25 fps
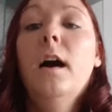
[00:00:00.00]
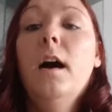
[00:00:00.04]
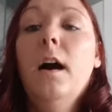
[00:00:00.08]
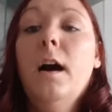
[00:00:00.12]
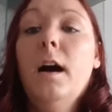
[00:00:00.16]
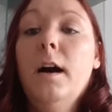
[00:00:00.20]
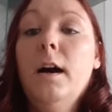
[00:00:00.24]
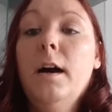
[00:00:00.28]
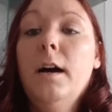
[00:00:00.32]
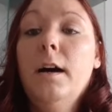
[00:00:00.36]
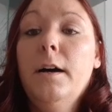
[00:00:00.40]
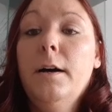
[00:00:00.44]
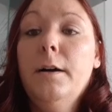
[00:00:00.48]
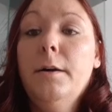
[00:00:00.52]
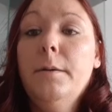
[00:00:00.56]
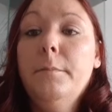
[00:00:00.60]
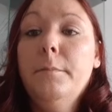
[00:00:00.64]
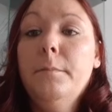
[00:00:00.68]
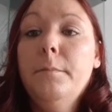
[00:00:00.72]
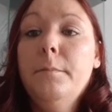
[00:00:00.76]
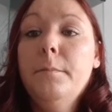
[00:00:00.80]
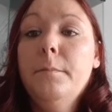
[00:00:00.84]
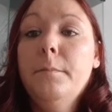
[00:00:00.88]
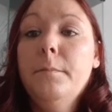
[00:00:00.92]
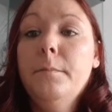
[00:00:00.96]

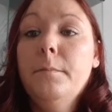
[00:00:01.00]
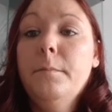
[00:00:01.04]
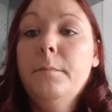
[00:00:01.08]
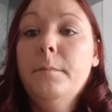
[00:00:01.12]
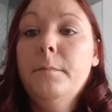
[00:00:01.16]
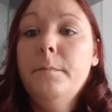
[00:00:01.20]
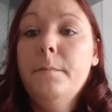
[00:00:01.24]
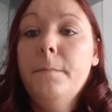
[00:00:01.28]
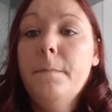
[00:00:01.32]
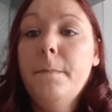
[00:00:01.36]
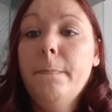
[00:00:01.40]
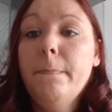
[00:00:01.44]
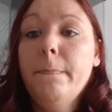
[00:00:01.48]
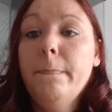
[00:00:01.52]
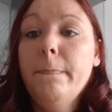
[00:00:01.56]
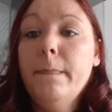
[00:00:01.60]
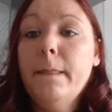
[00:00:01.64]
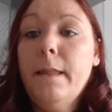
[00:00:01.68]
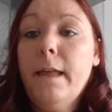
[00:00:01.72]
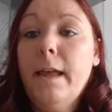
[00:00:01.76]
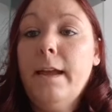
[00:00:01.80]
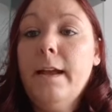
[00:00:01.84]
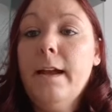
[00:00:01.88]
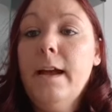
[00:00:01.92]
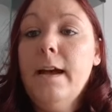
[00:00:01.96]
Mommy.
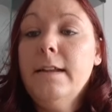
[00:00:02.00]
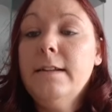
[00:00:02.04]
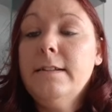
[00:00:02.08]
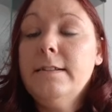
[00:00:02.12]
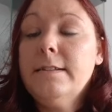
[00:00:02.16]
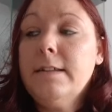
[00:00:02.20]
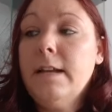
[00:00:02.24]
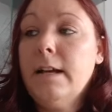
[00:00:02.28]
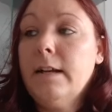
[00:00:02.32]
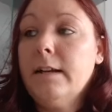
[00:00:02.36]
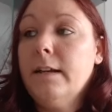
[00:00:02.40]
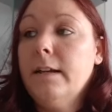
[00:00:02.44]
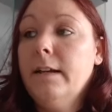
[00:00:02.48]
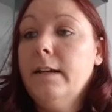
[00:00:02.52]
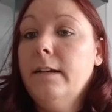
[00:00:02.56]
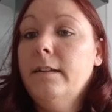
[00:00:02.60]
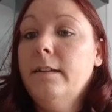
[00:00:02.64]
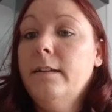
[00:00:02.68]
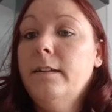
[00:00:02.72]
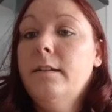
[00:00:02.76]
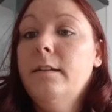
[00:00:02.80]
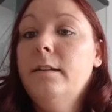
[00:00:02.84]
Hang on a second.